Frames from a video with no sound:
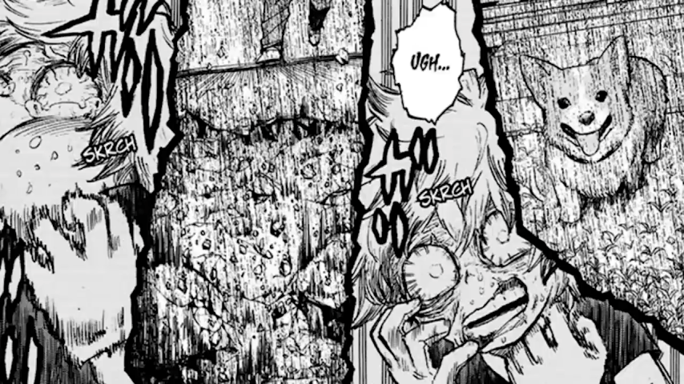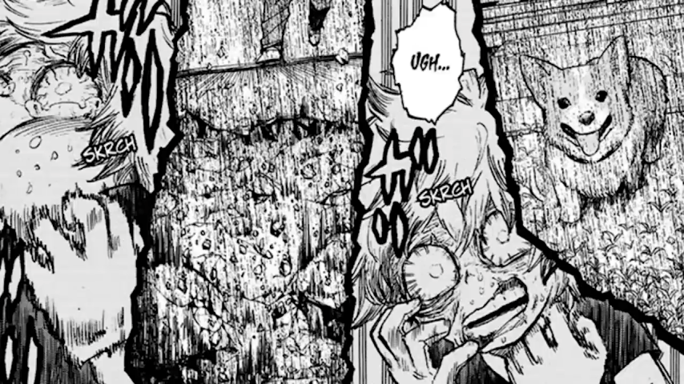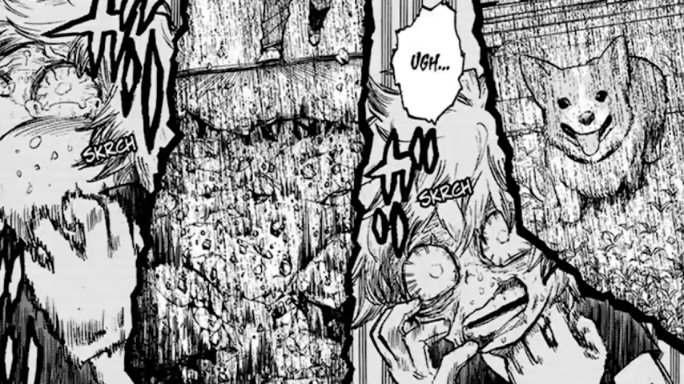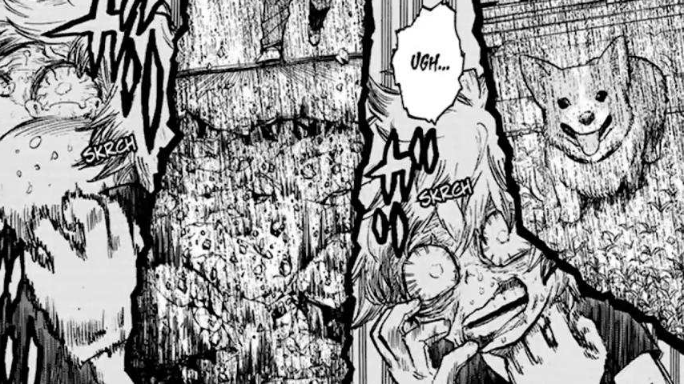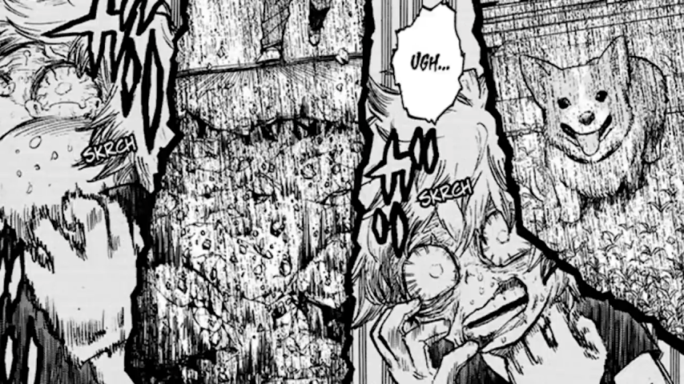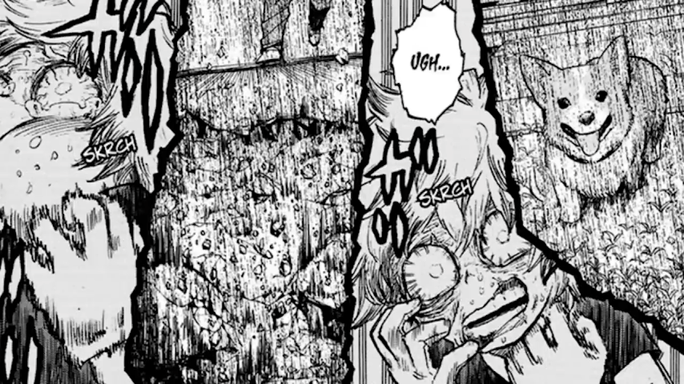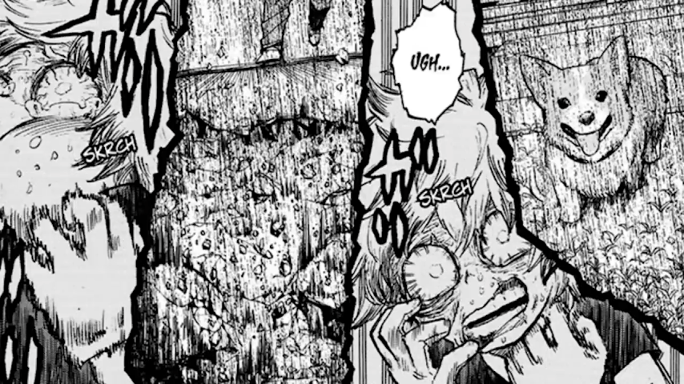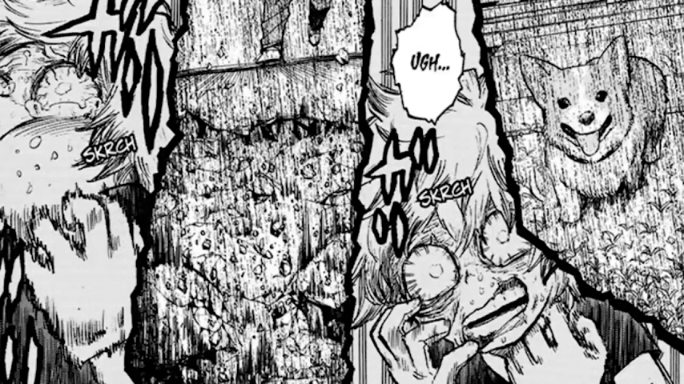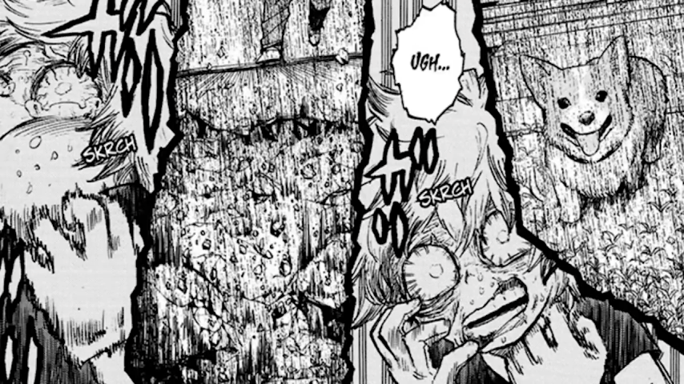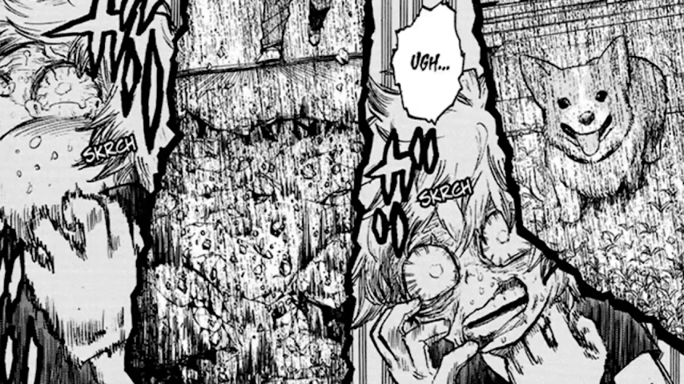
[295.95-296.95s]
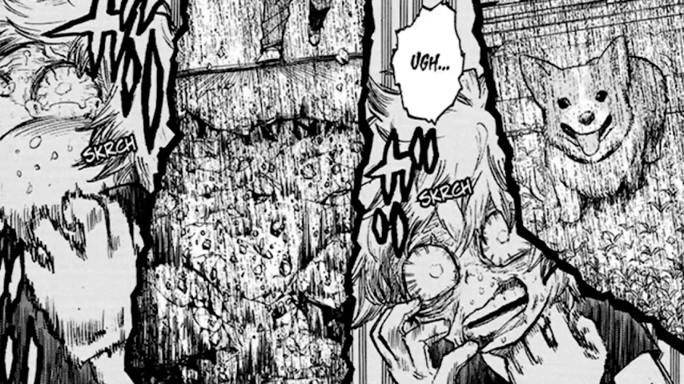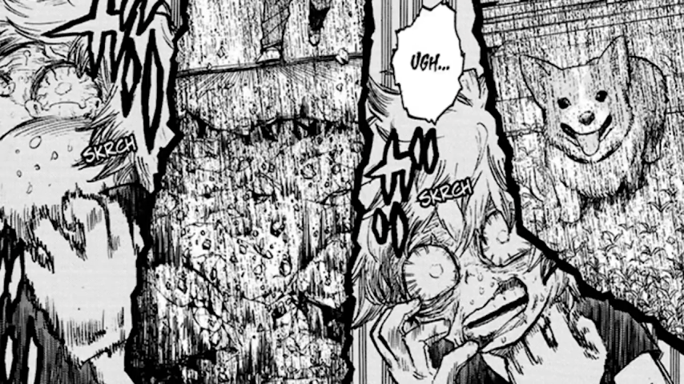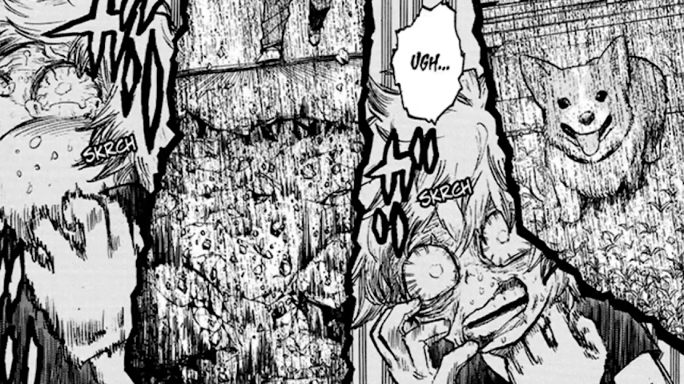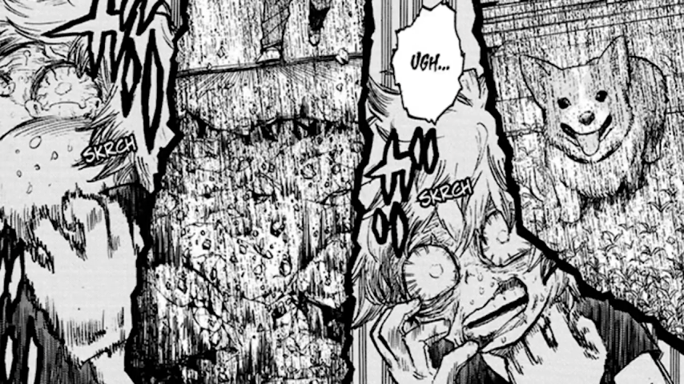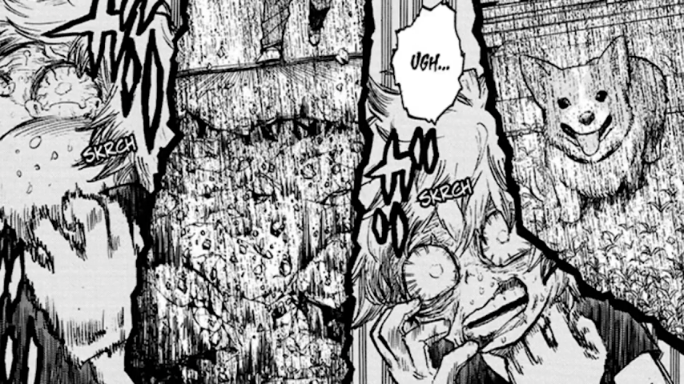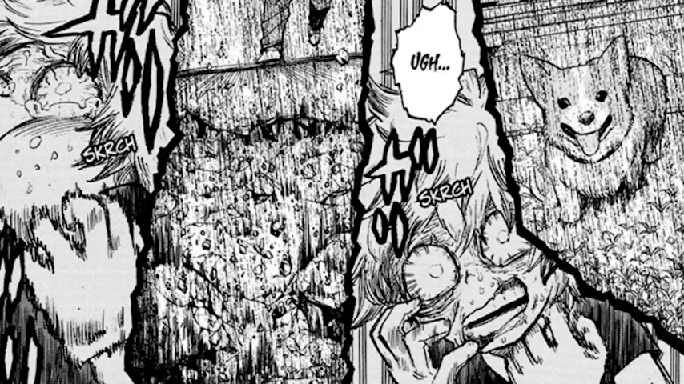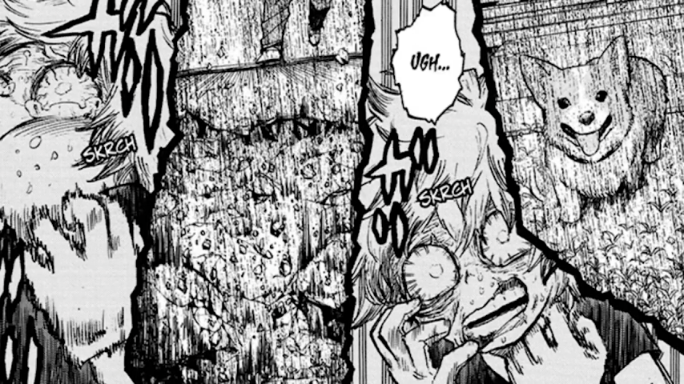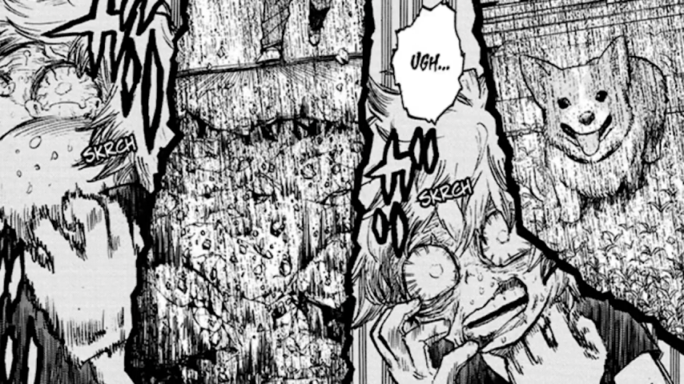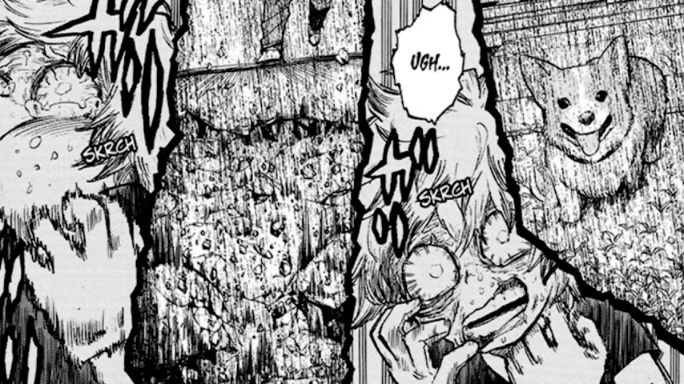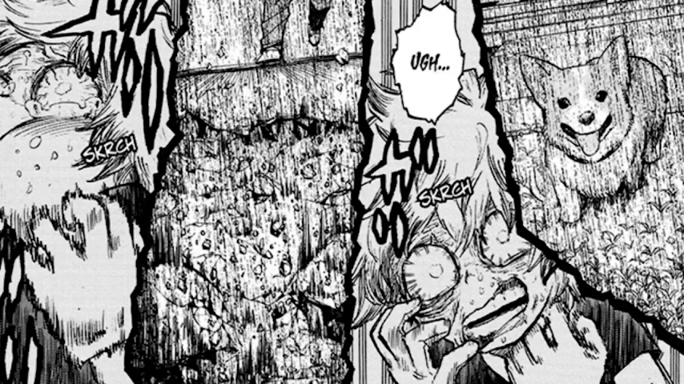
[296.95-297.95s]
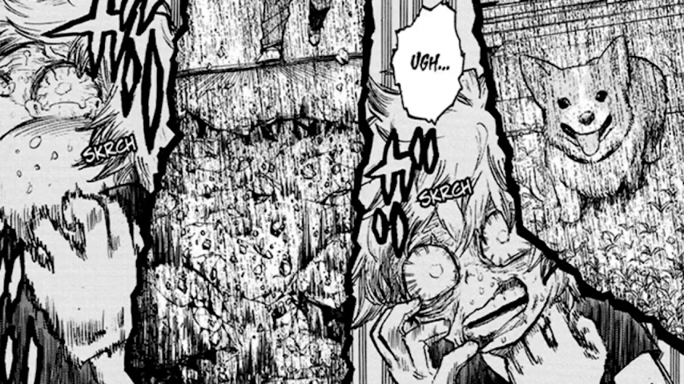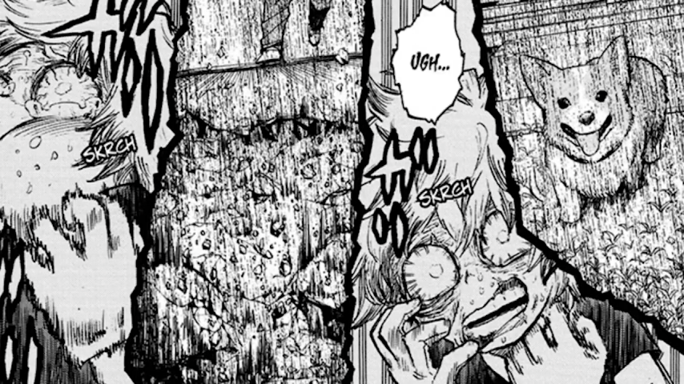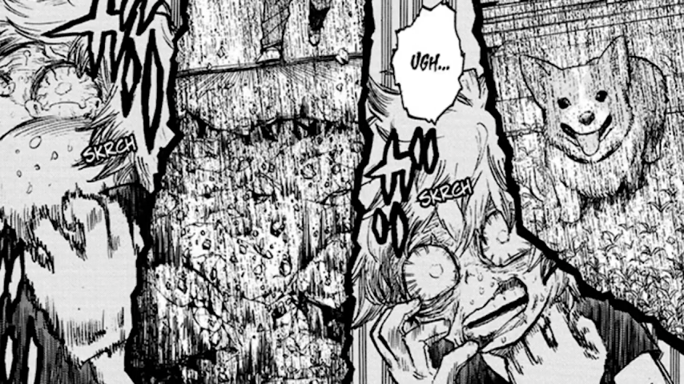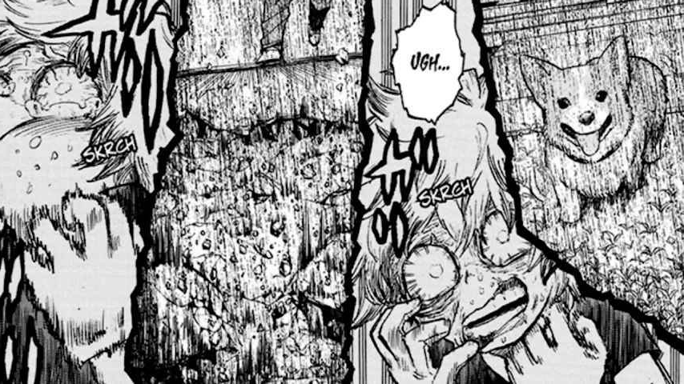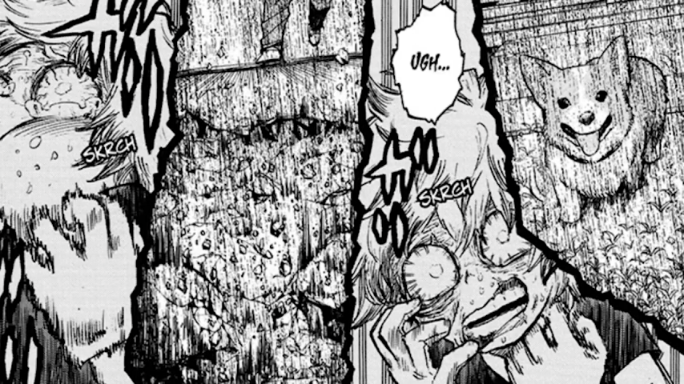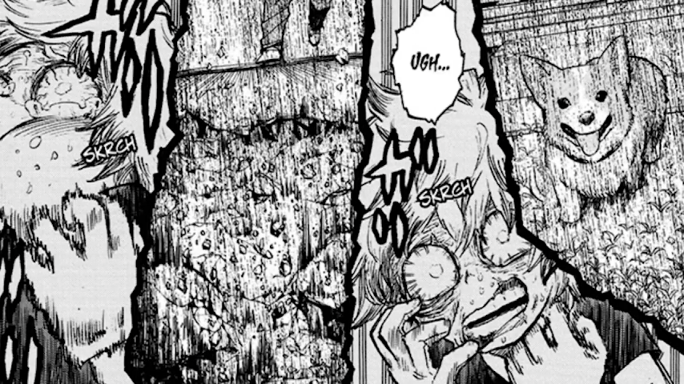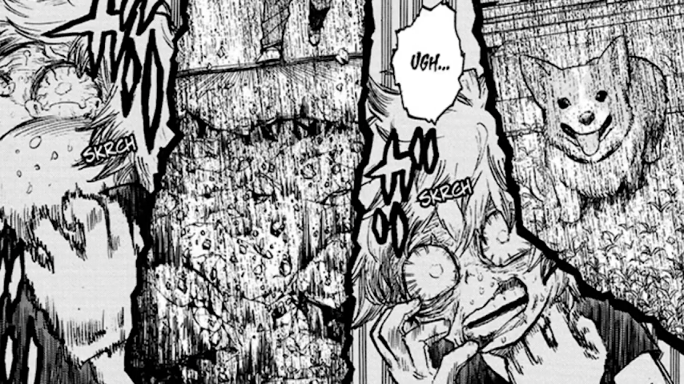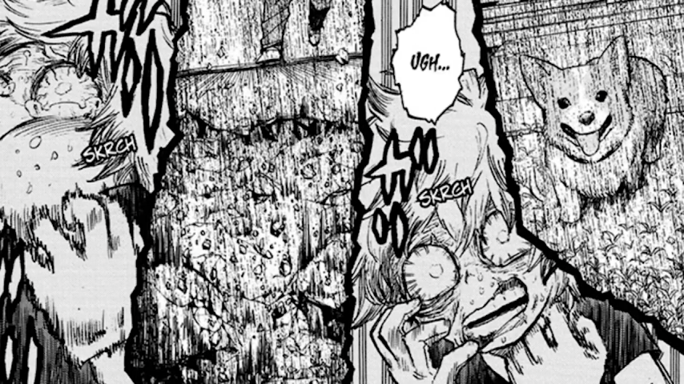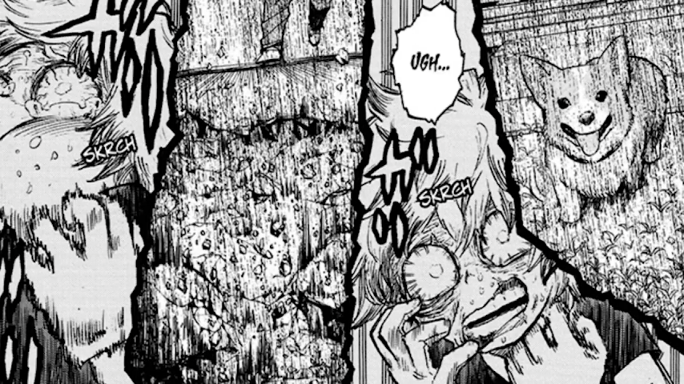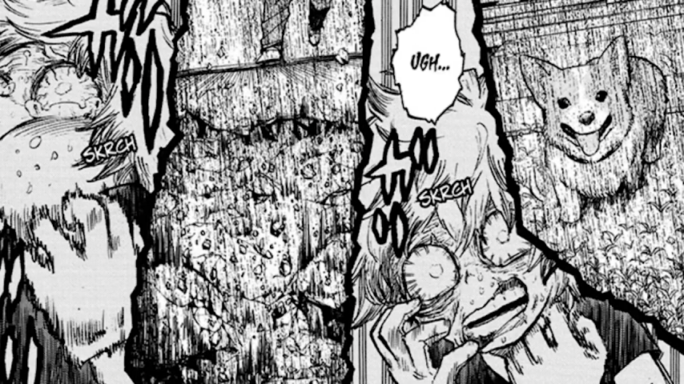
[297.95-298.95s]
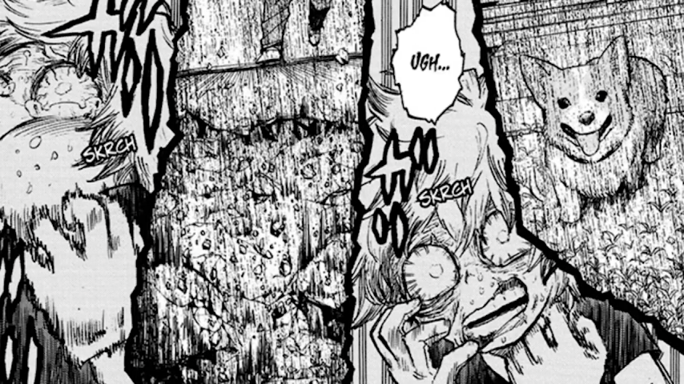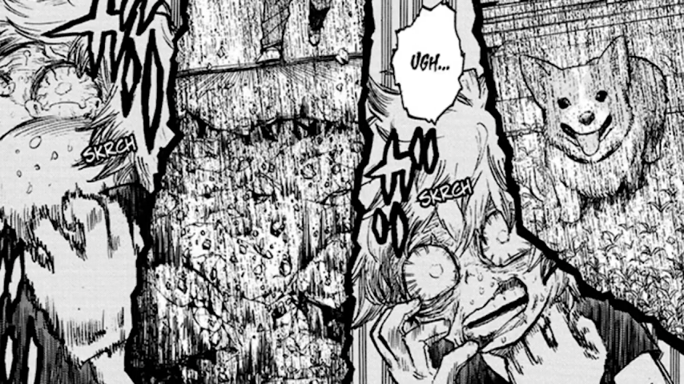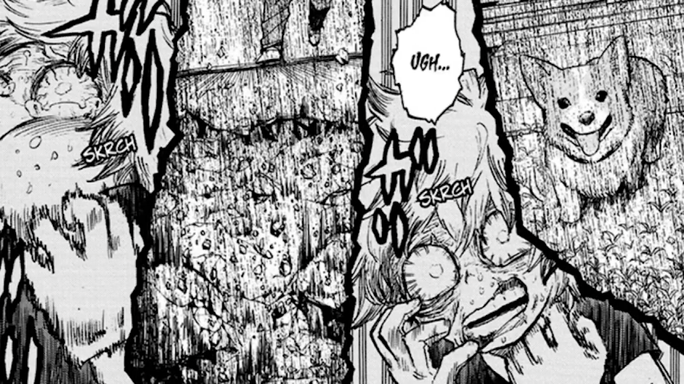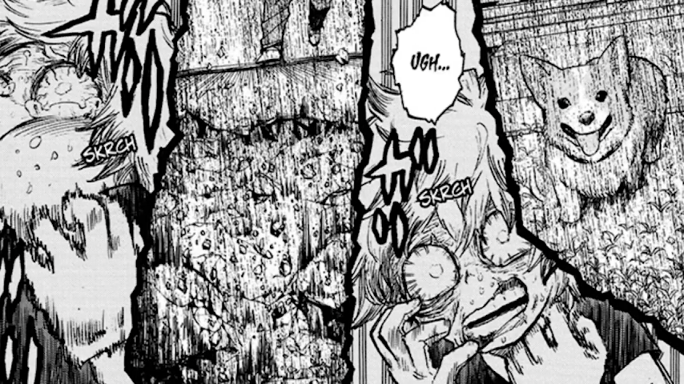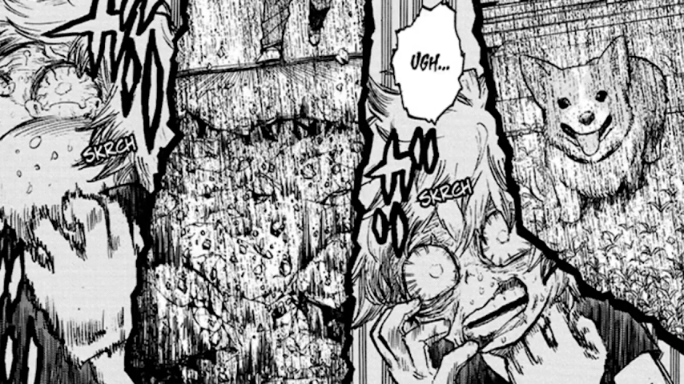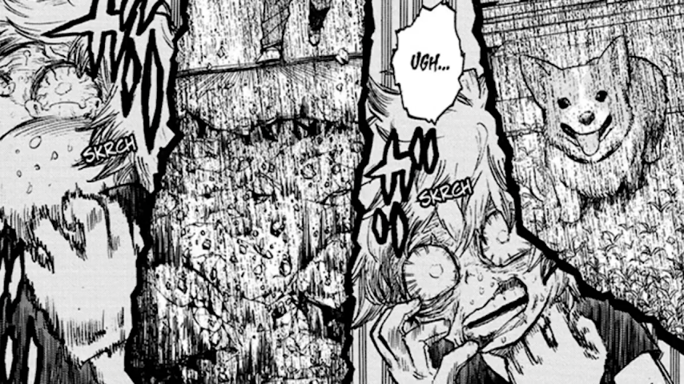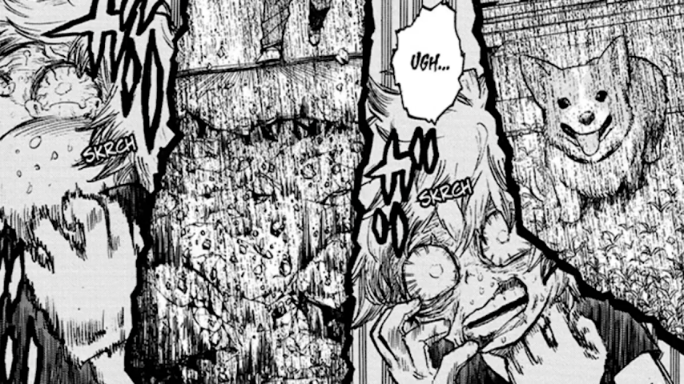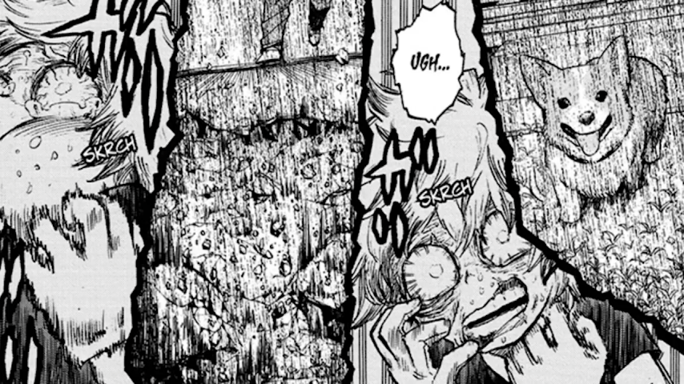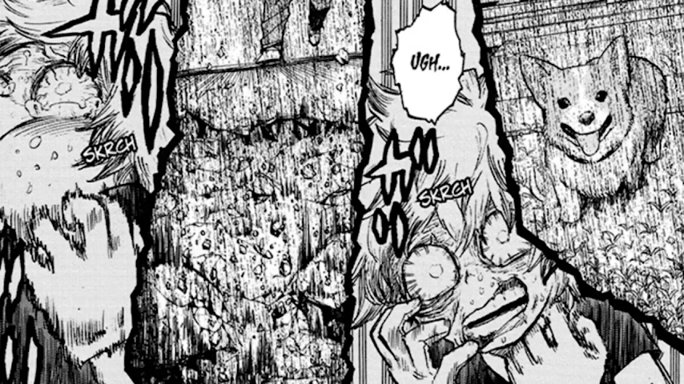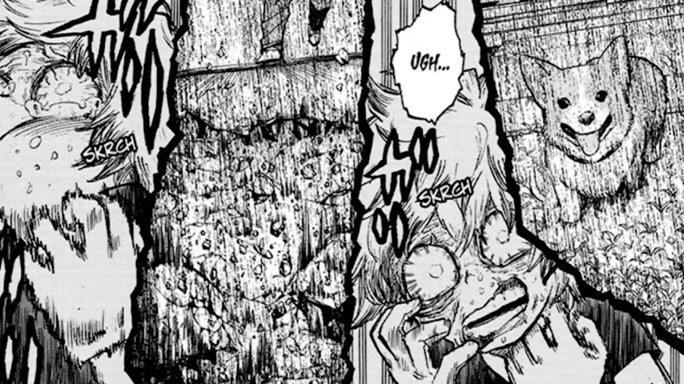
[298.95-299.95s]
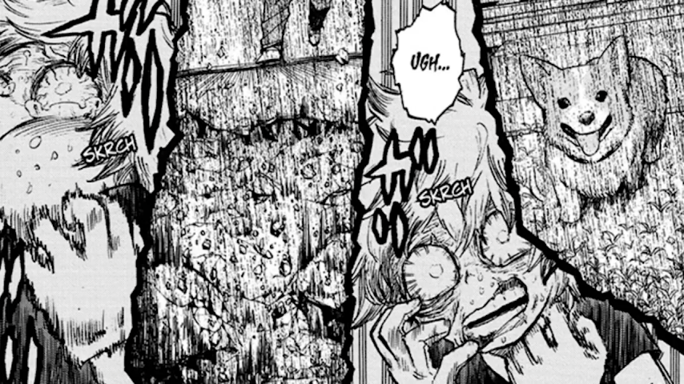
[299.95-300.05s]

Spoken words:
[unreadable: no face in view]